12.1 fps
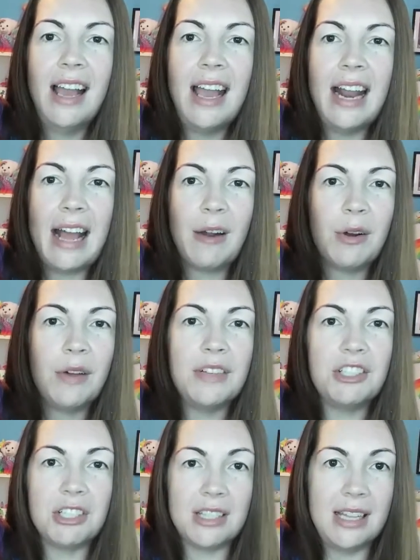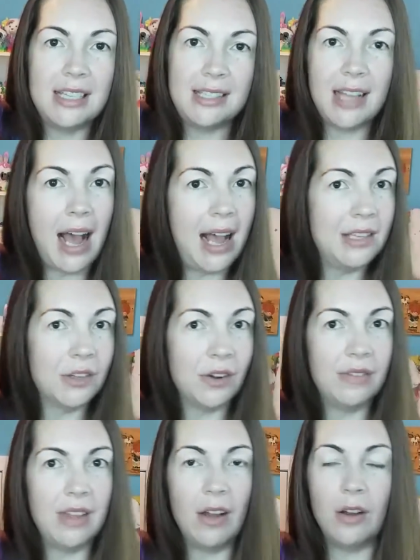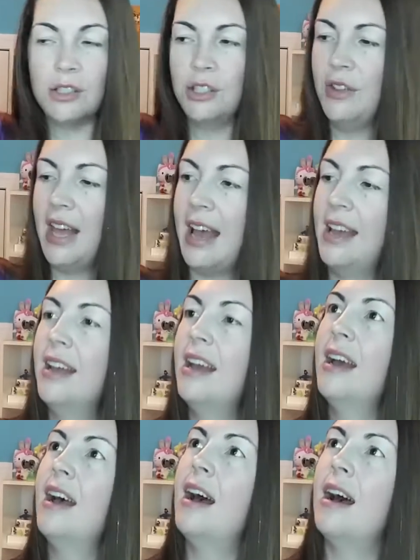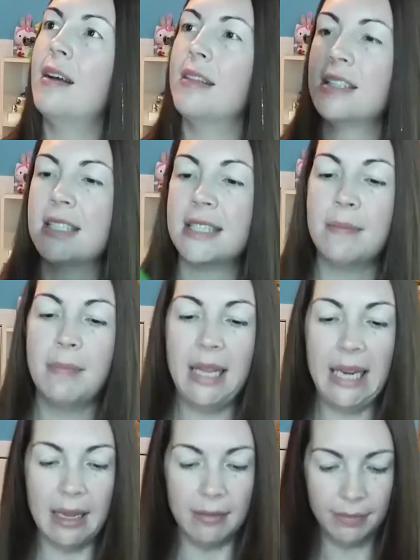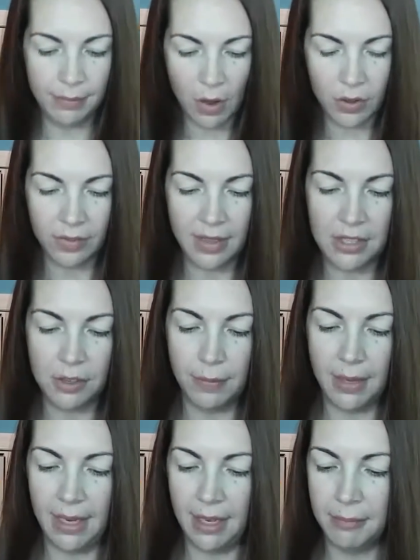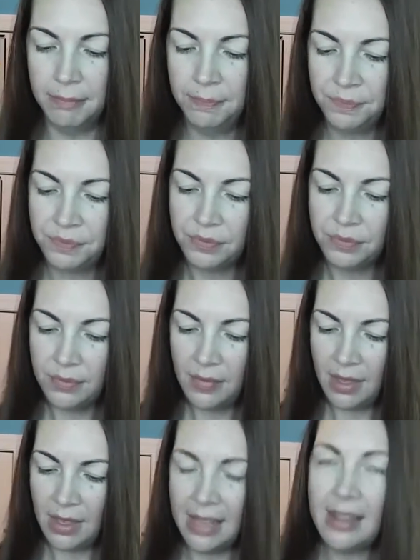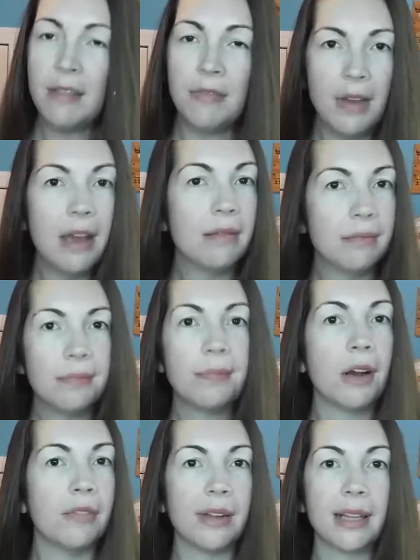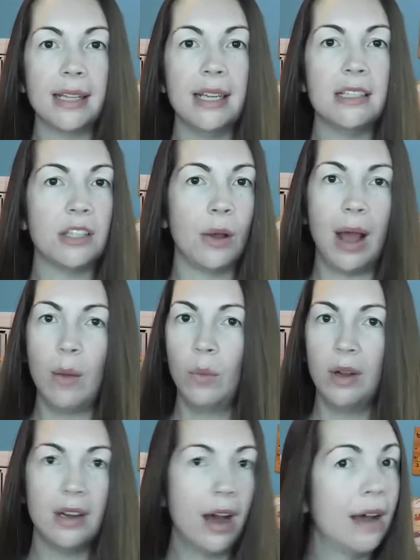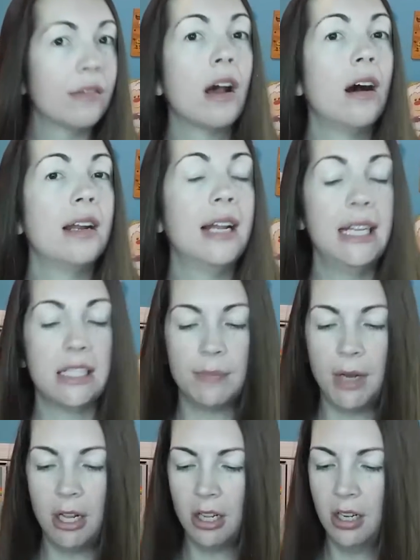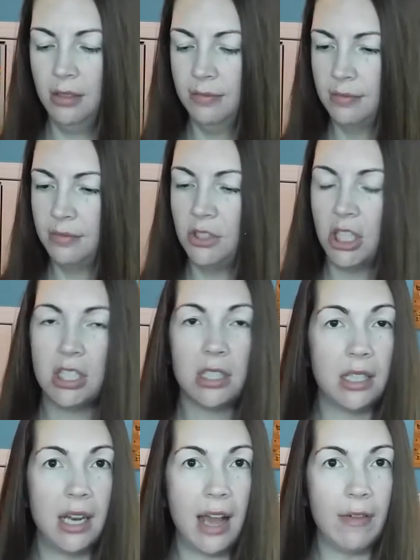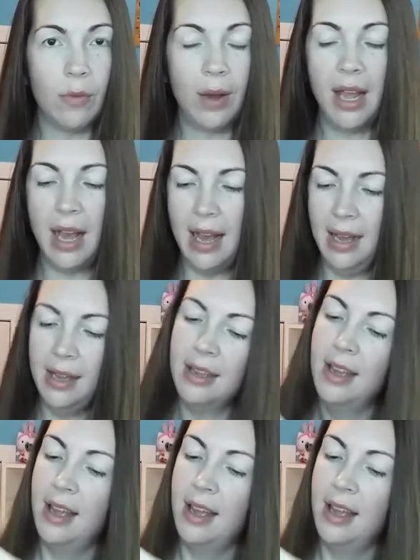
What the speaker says: And I don't know if it's just this size or if they all do that. This is a medium. Both of these are medium. And they fit perfectly, so I would not have gone any smaller, just an FYI.